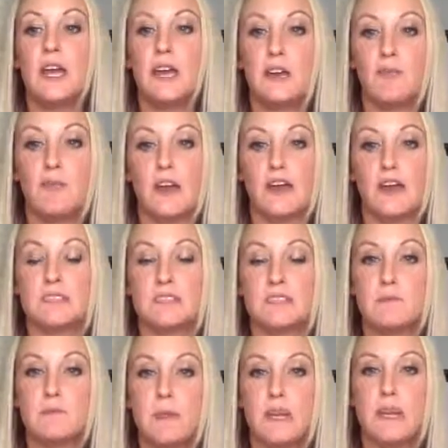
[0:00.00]
invite
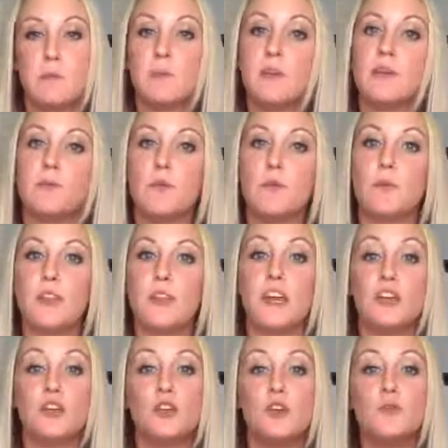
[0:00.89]
as many people
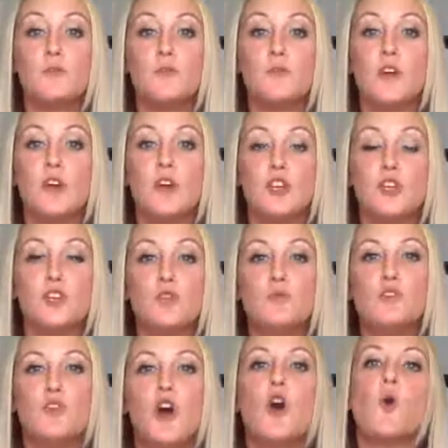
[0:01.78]
that you
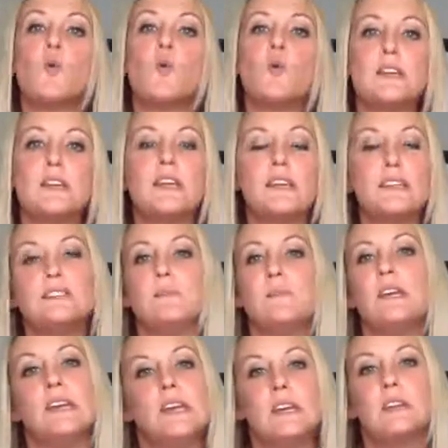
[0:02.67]
know need
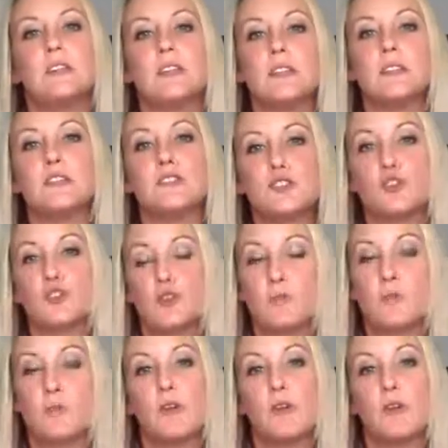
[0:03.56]
to be in this
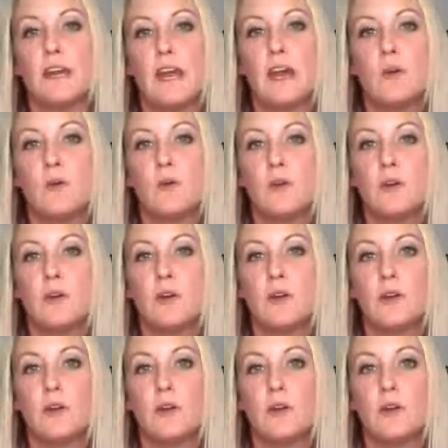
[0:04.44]
group right now.